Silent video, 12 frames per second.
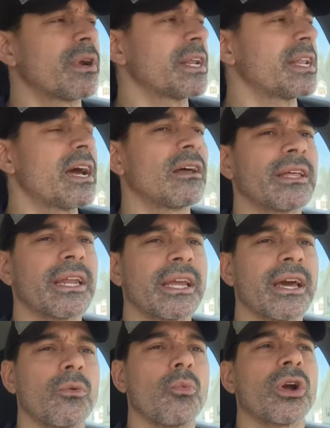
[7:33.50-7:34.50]
now, let it
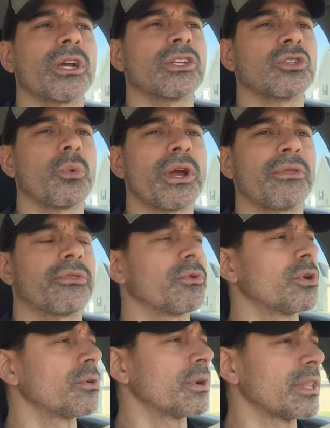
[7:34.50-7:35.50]
kind of work its way
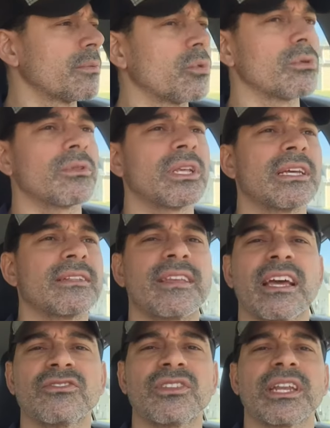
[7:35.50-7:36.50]
through, and then we'll
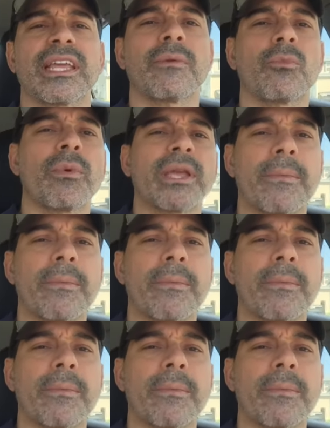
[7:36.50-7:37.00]
test it again when we get